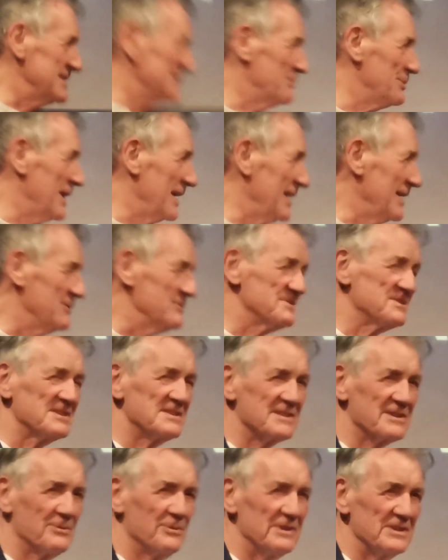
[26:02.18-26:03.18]
it was going to break.
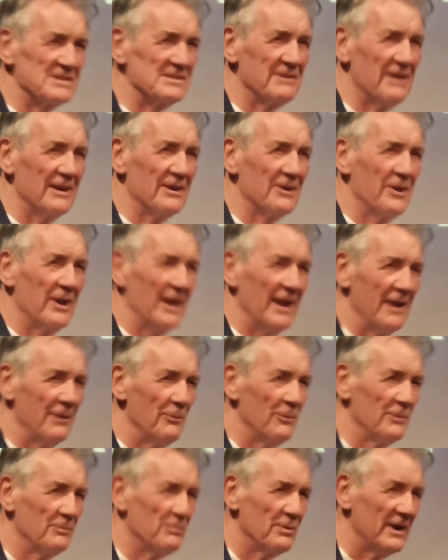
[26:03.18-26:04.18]
It was just a question of how
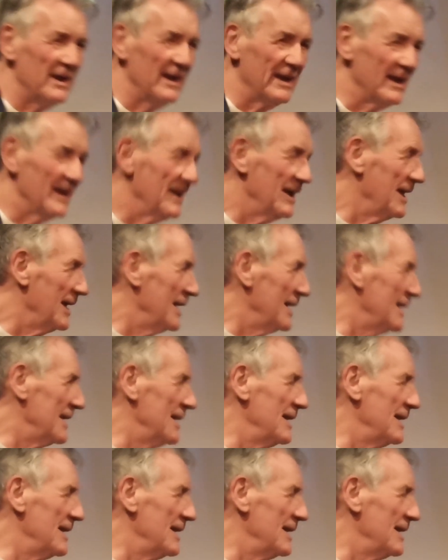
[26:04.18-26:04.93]
quickly it would break.